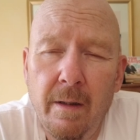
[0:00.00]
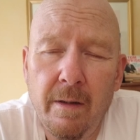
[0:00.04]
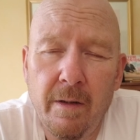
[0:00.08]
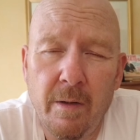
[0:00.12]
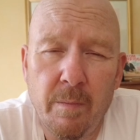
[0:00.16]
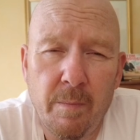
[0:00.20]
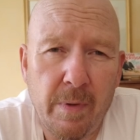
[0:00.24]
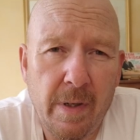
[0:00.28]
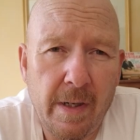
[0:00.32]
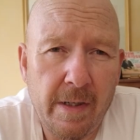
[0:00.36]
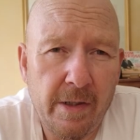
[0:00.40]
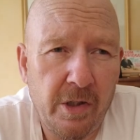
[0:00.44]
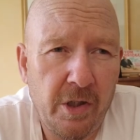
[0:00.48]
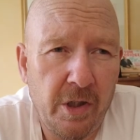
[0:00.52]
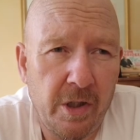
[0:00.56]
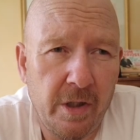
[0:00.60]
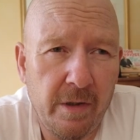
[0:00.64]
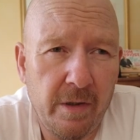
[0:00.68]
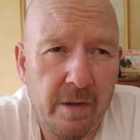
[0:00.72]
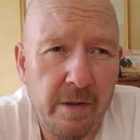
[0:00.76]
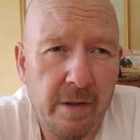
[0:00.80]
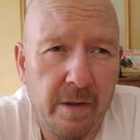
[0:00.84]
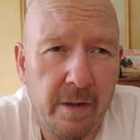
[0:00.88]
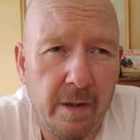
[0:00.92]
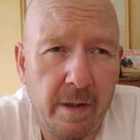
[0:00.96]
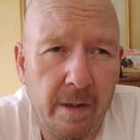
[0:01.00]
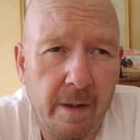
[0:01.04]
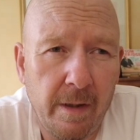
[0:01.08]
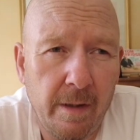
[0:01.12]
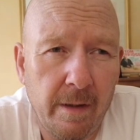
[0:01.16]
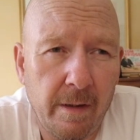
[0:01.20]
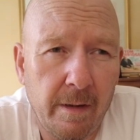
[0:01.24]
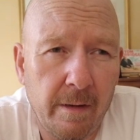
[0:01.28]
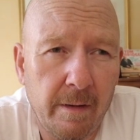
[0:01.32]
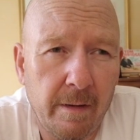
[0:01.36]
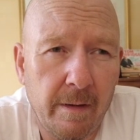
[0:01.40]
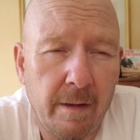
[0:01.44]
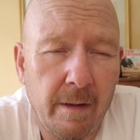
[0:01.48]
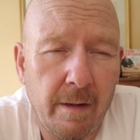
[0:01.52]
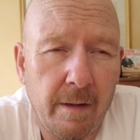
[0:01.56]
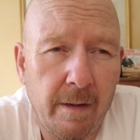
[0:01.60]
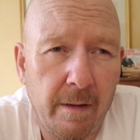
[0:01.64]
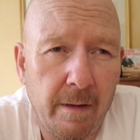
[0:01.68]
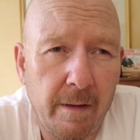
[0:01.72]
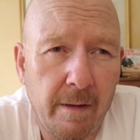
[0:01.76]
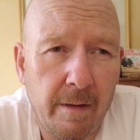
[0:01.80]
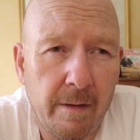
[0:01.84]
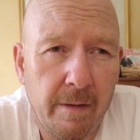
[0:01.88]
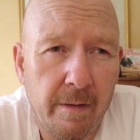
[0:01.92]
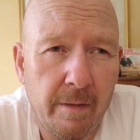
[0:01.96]
branches,
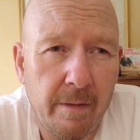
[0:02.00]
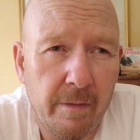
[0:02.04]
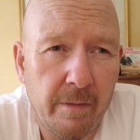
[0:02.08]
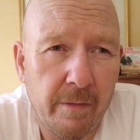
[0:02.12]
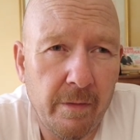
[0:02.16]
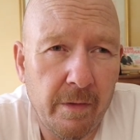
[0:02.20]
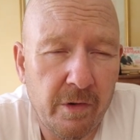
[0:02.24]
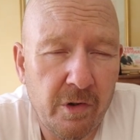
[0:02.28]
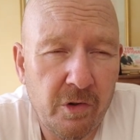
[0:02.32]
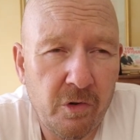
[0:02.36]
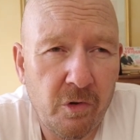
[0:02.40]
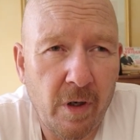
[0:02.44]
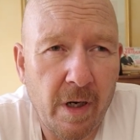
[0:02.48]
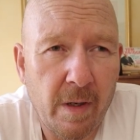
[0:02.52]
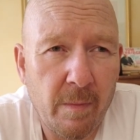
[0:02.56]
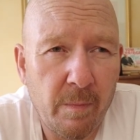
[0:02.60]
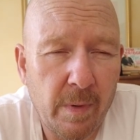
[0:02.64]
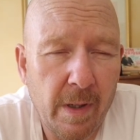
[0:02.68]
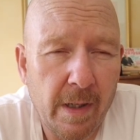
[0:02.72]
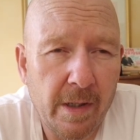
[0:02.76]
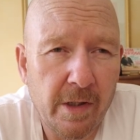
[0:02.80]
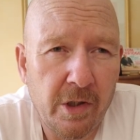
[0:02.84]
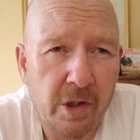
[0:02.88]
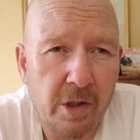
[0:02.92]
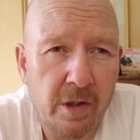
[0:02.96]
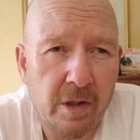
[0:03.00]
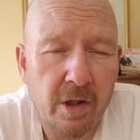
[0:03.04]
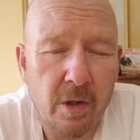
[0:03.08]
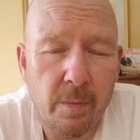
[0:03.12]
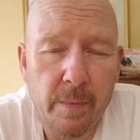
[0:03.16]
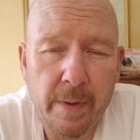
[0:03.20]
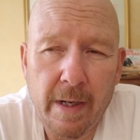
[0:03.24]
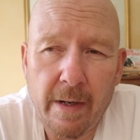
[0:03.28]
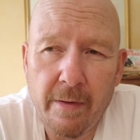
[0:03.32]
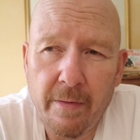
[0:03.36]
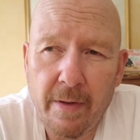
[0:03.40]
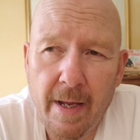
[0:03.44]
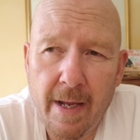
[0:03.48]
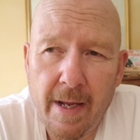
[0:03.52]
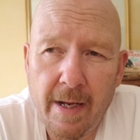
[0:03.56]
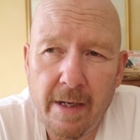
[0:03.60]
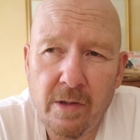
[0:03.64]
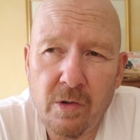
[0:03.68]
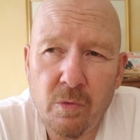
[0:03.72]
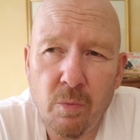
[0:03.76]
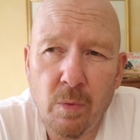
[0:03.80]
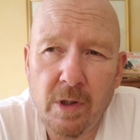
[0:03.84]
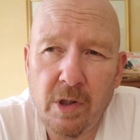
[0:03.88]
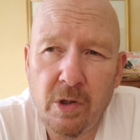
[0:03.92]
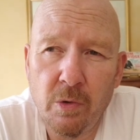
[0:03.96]
the stray branches coming out of the
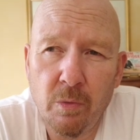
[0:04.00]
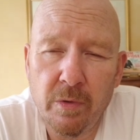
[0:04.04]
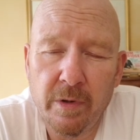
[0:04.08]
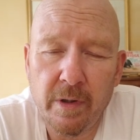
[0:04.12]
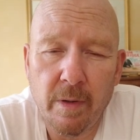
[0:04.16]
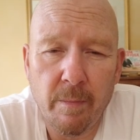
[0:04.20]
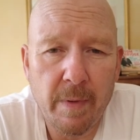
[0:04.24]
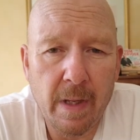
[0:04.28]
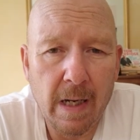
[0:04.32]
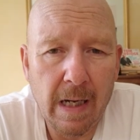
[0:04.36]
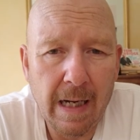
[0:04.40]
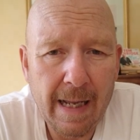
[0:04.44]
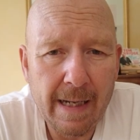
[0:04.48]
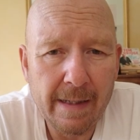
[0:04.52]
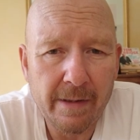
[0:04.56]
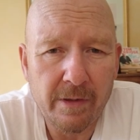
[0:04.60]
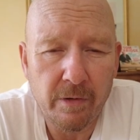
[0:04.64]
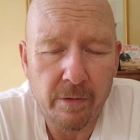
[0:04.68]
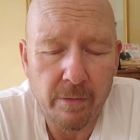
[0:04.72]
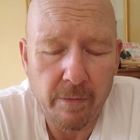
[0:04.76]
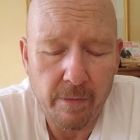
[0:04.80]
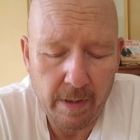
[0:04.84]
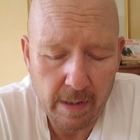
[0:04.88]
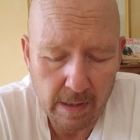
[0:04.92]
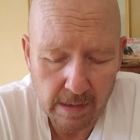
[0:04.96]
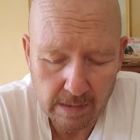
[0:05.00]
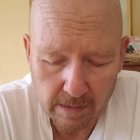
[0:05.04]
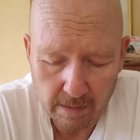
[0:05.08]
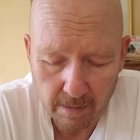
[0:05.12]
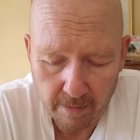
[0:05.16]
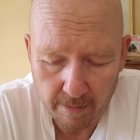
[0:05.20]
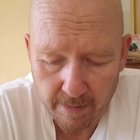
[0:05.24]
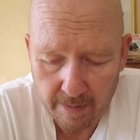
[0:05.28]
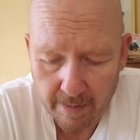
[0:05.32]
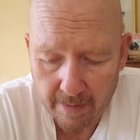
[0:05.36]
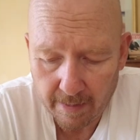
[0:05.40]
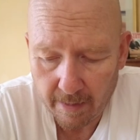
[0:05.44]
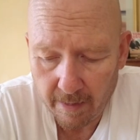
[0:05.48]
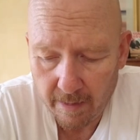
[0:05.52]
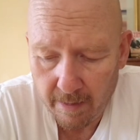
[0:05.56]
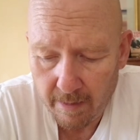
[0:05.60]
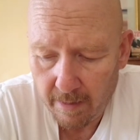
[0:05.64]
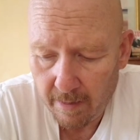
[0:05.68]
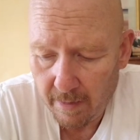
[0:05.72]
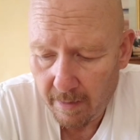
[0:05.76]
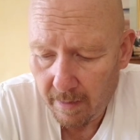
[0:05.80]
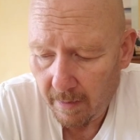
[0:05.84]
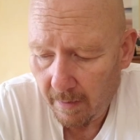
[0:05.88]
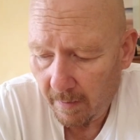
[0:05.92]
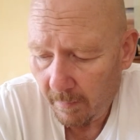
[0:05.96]
hedge when she was up the ladder and things like that.
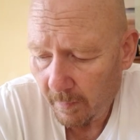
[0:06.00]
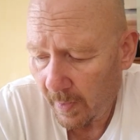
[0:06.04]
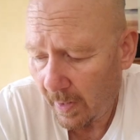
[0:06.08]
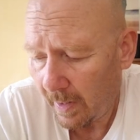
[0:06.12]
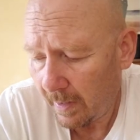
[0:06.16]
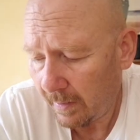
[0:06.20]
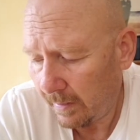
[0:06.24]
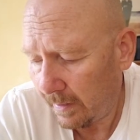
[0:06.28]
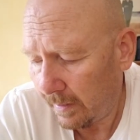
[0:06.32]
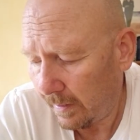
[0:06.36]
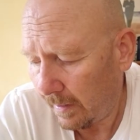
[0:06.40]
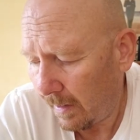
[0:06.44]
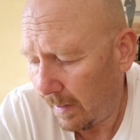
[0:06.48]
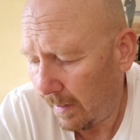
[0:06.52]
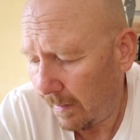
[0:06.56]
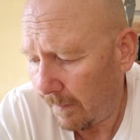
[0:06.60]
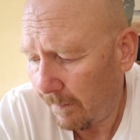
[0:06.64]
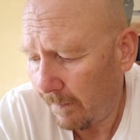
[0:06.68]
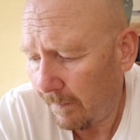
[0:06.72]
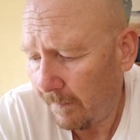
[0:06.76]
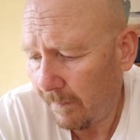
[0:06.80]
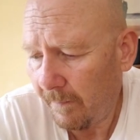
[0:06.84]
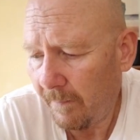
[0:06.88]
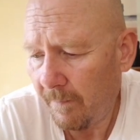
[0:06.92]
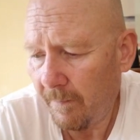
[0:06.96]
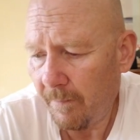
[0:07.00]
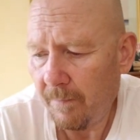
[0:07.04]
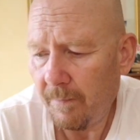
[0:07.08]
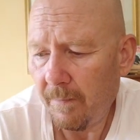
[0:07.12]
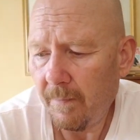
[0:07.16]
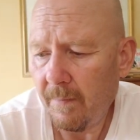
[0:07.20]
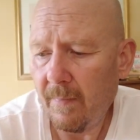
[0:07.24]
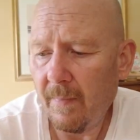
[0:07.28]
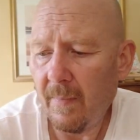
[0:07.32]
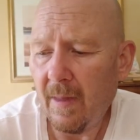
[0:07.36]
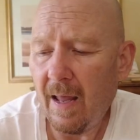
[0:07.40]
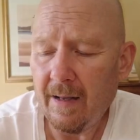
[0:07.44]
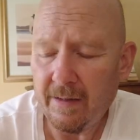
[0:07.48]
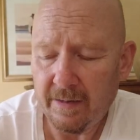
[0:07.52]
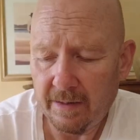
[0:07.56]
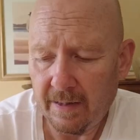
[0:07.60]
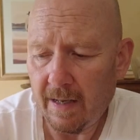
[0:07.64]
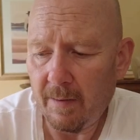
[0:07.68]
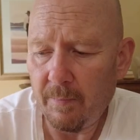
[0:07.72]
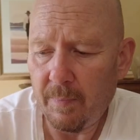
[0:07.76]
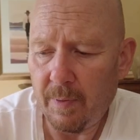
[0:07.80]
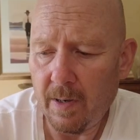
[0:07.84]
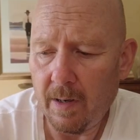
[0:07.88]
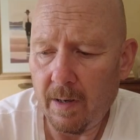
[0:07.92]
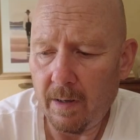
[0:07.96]
But that's
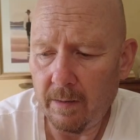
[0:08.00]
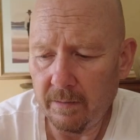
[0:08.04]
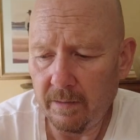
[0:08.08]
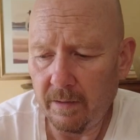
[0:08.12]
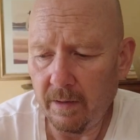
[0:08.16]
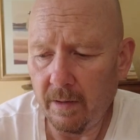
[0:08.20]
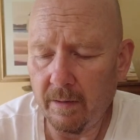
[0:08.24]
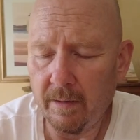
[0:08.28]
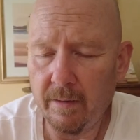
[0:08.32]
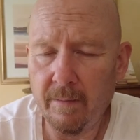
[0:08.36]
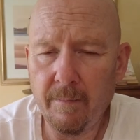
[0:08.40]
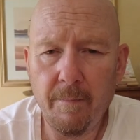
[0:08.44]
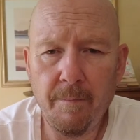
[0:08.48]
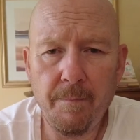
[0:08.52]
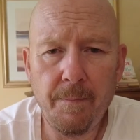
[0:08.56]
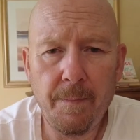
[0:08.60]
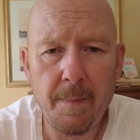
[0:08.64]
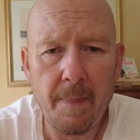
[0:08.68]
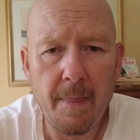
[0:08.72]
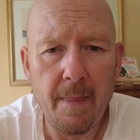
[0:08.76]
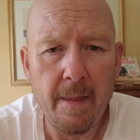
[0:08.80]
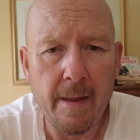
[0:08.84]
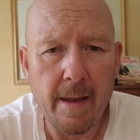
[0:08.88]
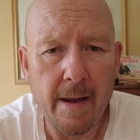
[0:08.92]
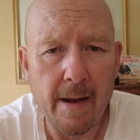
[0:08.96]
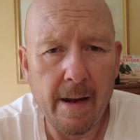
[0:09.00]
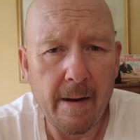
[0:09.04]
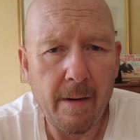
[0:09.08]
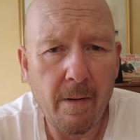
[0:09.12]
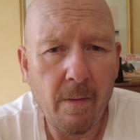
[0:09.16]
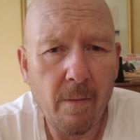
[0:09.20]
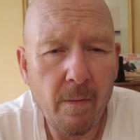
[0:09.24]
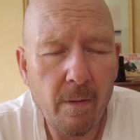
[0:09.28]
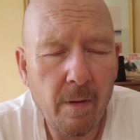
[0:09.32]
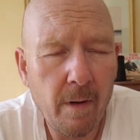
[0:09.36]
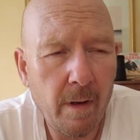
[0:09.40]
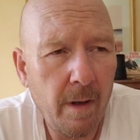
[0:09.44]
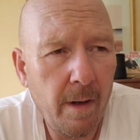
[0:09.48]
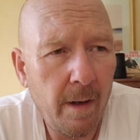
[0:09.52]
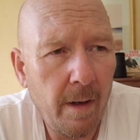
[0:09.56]
that part done. Now,